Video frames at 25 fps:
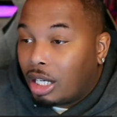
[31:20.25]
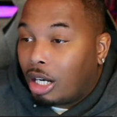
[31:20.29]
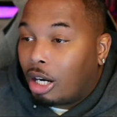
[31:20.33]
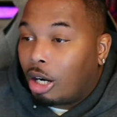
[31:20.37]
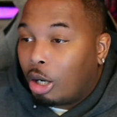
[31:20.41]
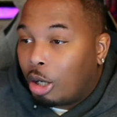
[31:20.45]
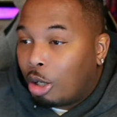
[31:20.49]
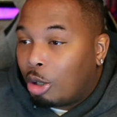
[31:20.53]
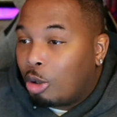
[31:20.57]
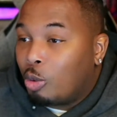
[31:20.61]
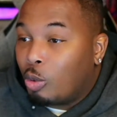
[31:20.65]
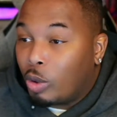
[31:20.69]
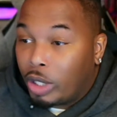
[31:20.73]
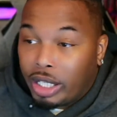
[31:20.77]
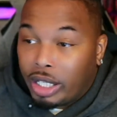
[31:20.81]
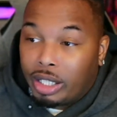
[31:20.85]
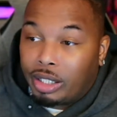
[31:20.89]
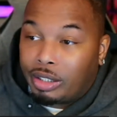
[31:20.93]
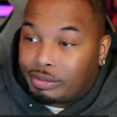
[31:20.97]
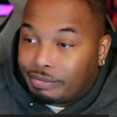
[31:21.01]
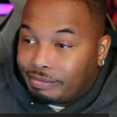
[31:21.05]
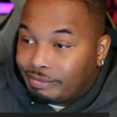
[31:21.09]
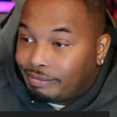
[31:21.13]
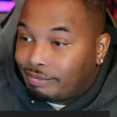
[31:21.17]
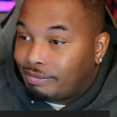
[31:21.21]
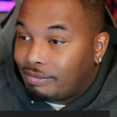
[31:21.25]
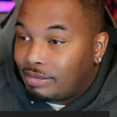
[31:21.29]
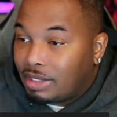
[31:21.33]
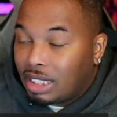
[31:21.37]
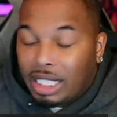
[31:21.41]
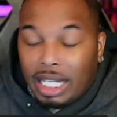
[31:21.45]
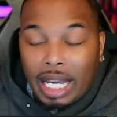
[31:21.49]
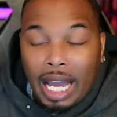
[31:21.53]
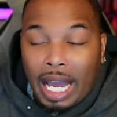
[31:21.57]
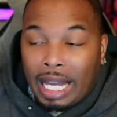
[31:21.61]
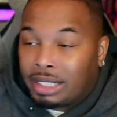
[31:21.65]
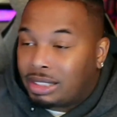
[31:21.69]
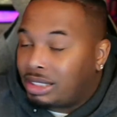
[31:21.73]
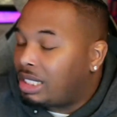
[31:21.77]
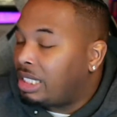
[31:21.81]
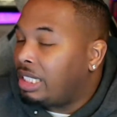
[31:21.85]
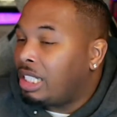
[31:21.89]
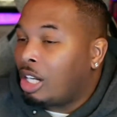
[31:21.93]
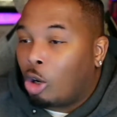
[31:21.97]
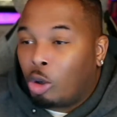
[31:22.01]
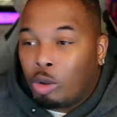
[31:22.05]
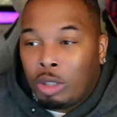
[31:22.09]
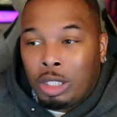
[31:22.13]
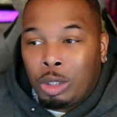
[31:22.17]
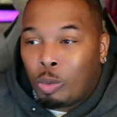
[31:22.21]
Oh, well, that's the
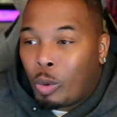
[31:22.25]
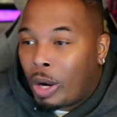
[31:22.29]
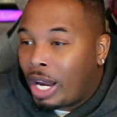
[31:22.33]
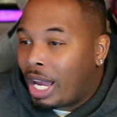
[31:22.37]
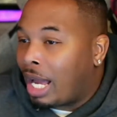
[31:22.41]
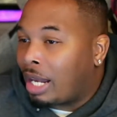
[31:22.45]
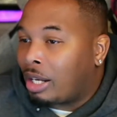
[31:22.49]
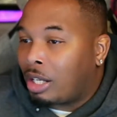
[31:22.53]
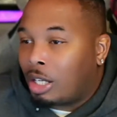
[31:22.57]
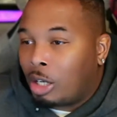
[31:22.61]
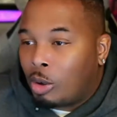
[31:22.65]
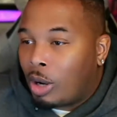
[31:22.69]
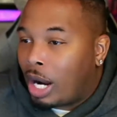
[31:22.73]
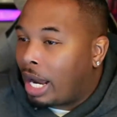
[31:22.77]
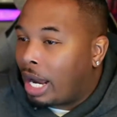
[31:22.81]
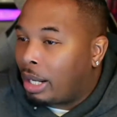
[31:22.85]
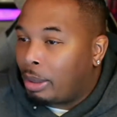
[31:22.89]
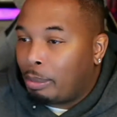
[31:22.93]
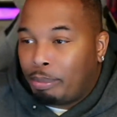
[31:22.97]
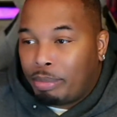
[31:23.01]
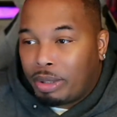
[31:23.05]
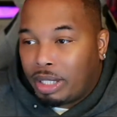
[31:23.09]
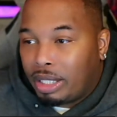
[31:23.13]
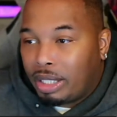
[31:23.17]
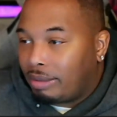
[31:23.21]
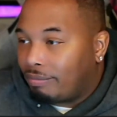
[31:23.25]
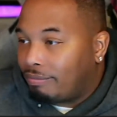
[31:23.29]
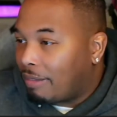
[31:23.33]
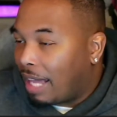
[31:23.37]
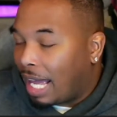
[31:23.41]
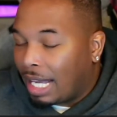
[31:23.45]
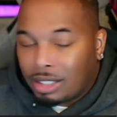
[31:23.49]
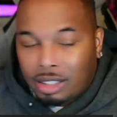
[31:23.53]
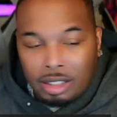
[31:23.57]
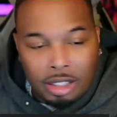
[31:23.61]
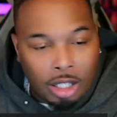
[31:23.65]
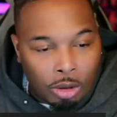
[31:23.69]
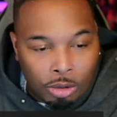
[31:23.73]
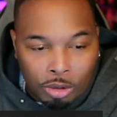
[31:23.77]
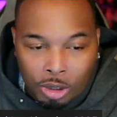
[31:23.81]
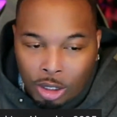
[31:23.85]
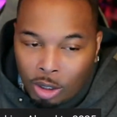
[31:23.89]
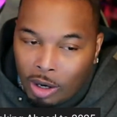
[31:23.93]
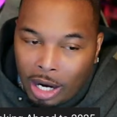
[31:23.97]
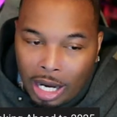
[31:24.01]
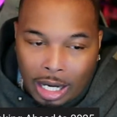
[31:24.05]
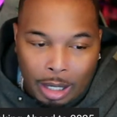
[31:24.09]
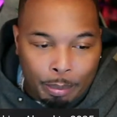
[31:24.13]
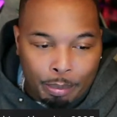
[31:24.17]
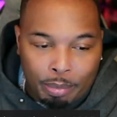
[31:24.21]
only way I know how to be. I don't know
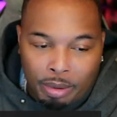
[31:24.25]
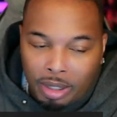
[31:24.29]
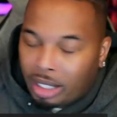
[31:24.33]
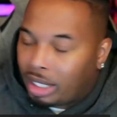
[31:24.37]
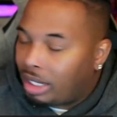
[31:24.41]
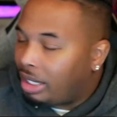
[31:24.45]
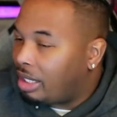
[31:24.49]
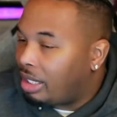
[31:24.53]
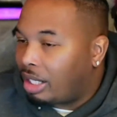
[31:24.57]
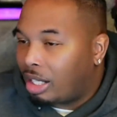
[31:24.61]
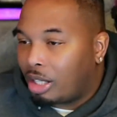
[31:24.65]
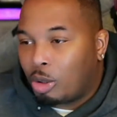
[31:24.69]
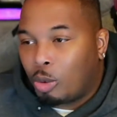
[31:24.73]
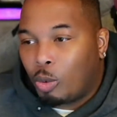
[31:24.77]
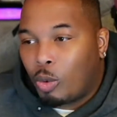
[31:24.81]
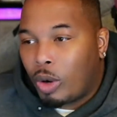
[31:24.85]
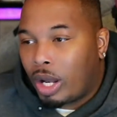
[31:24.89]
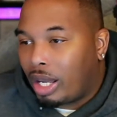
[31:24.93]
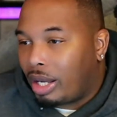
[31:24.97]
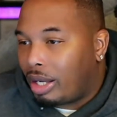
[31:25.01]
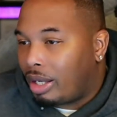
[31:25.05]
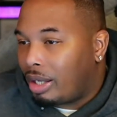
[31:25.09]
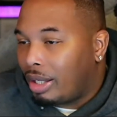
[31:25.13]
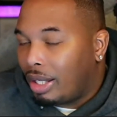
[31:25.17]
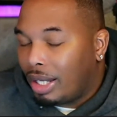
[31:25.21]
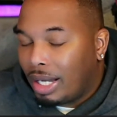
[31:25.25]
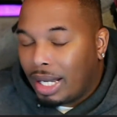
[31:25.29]
how to be any other way.